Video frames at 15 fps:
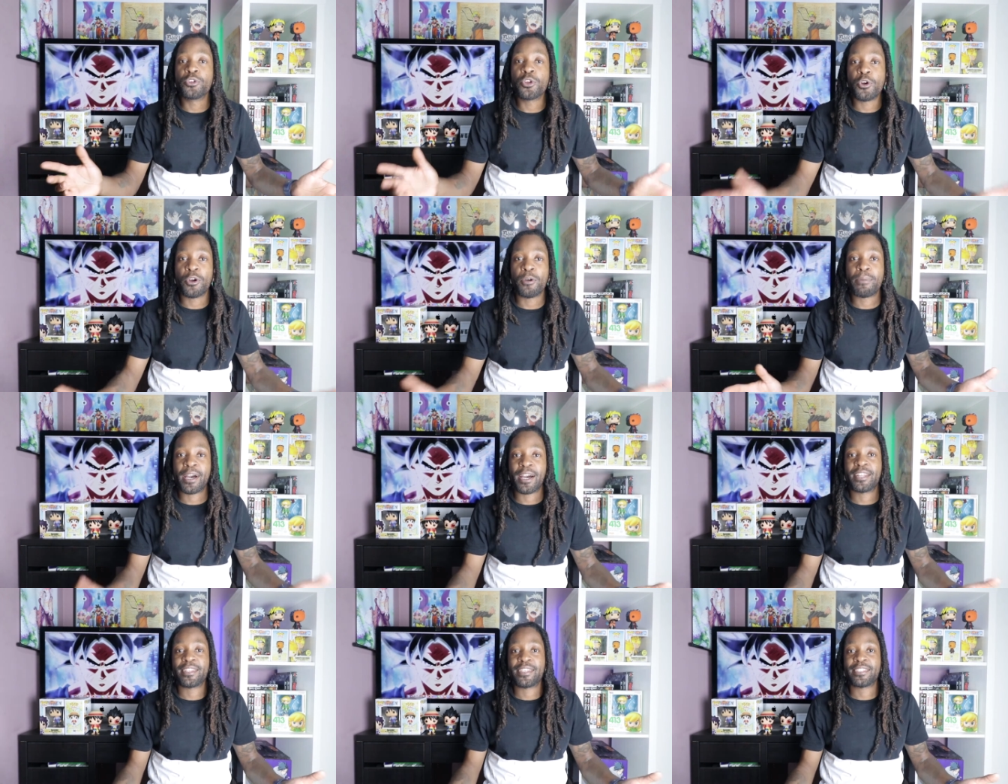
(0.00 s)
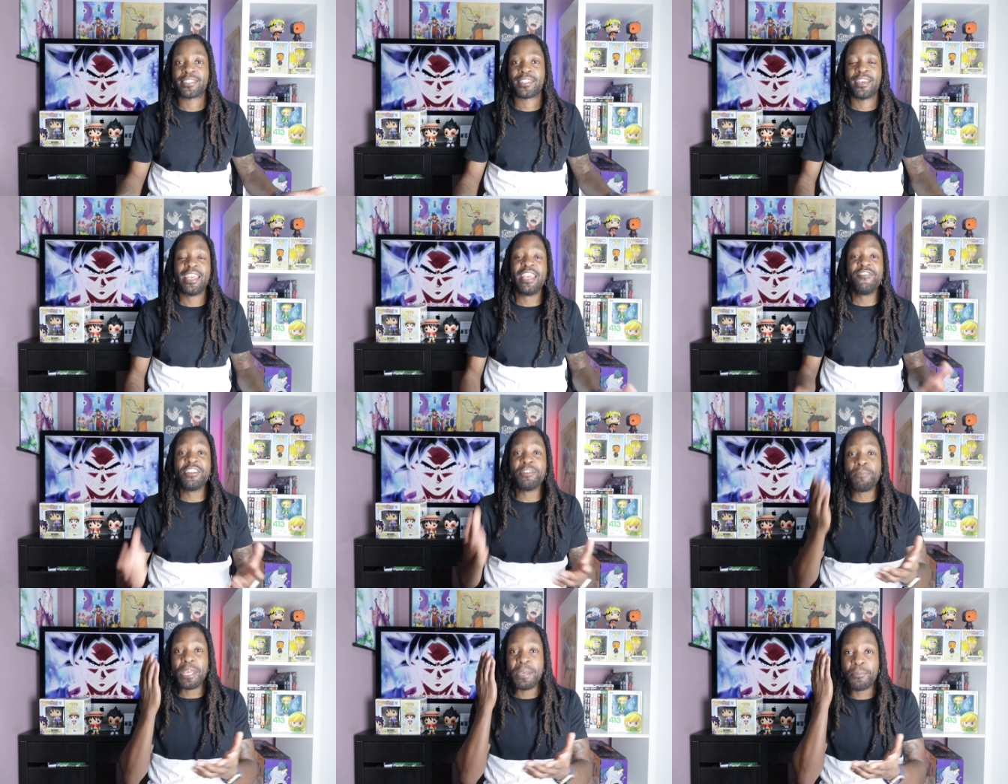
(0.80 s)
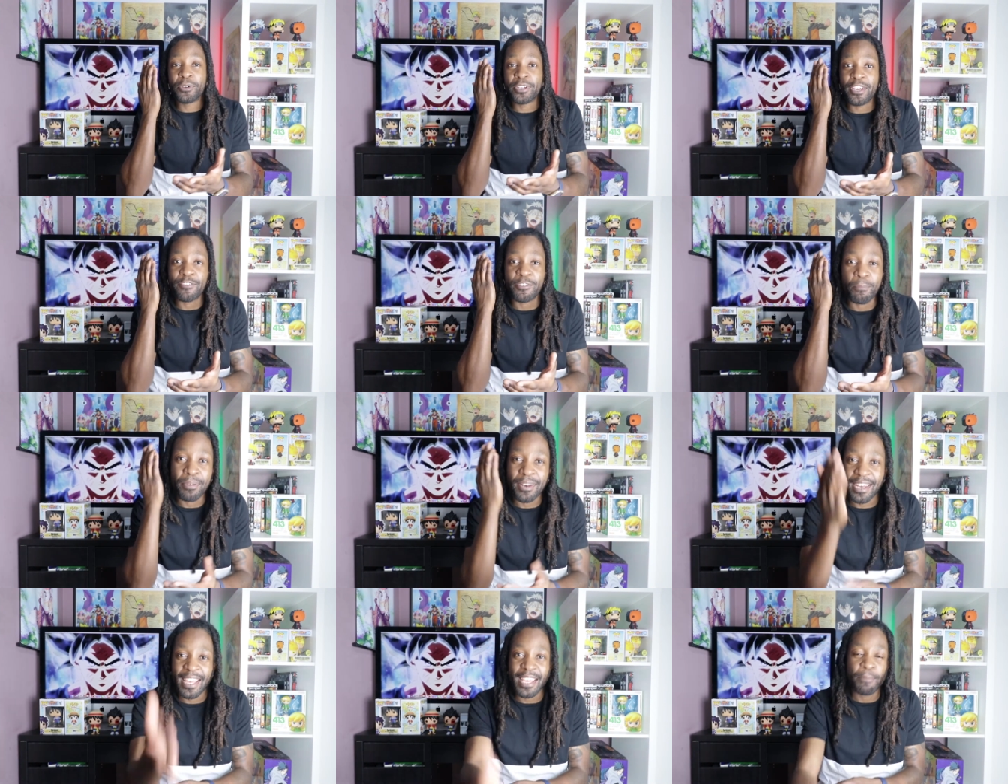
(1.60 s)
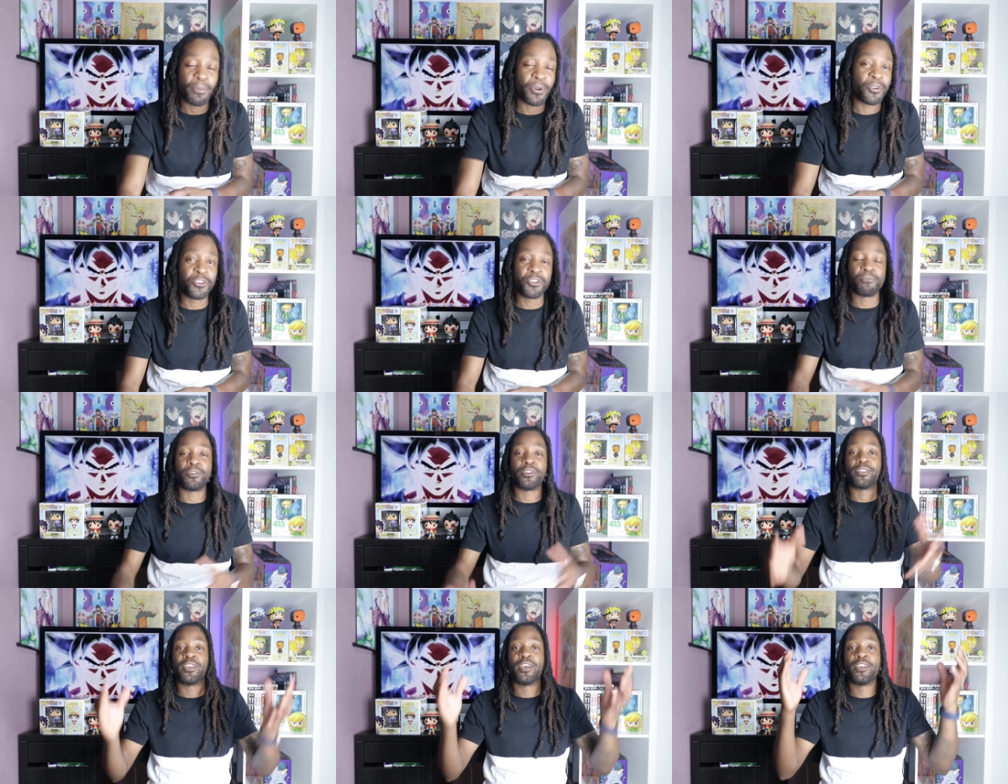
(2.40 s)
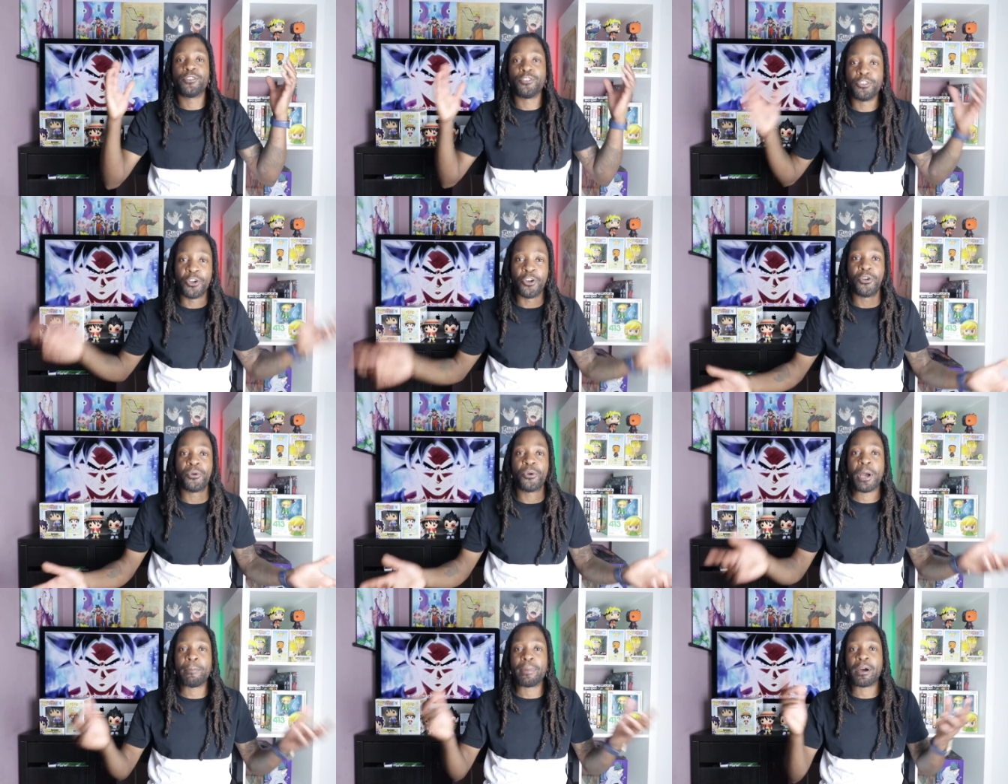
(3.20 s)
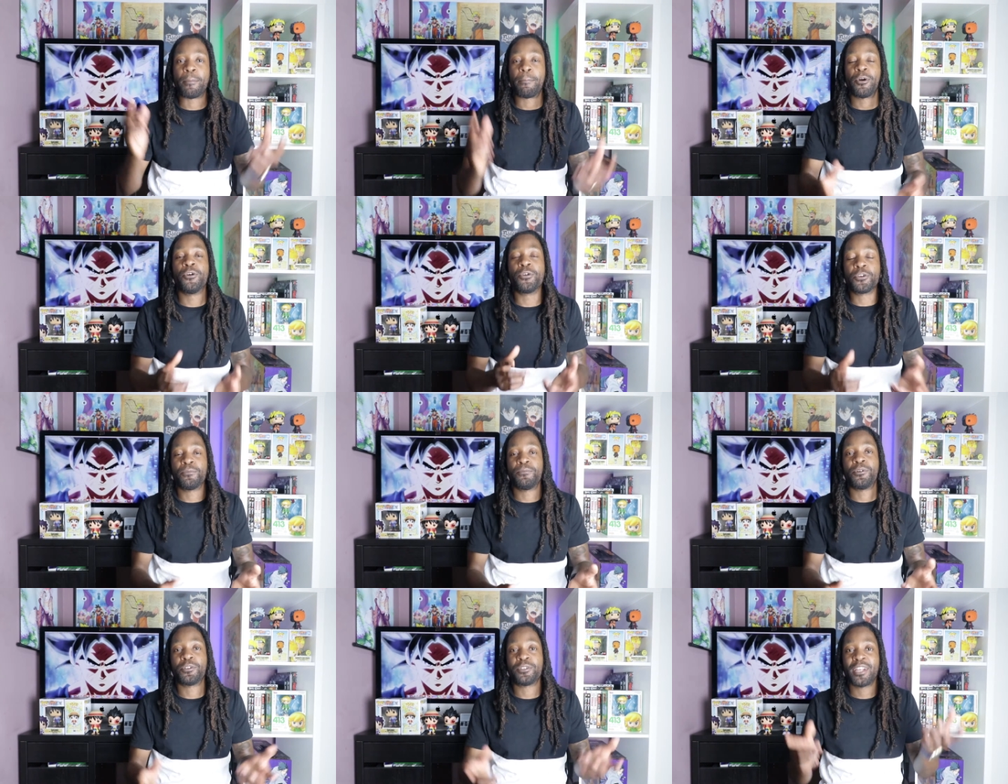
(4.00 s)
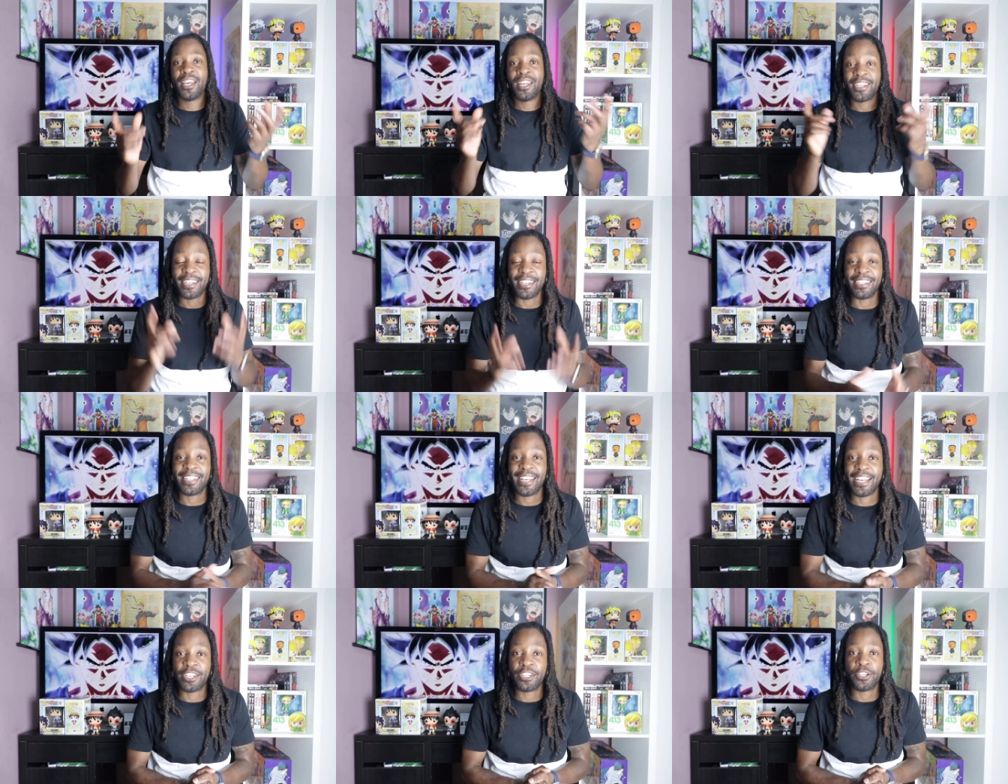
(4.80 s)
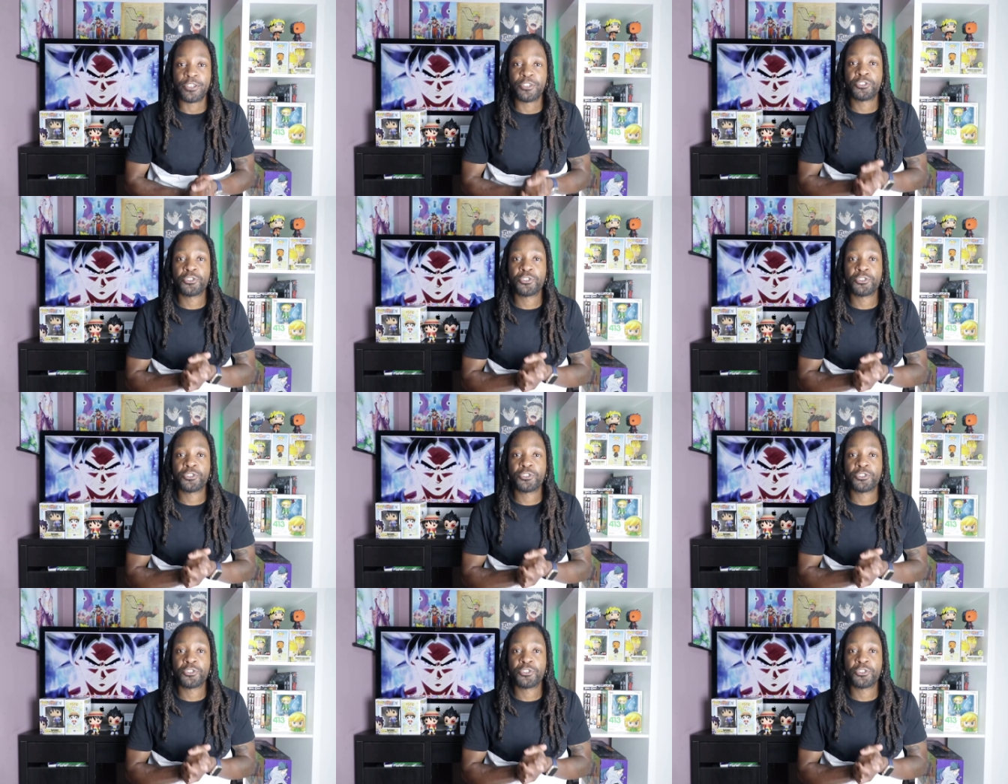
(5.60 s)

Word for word: know about this. Even the people that even play Pokemon know about Pokemon Nintendo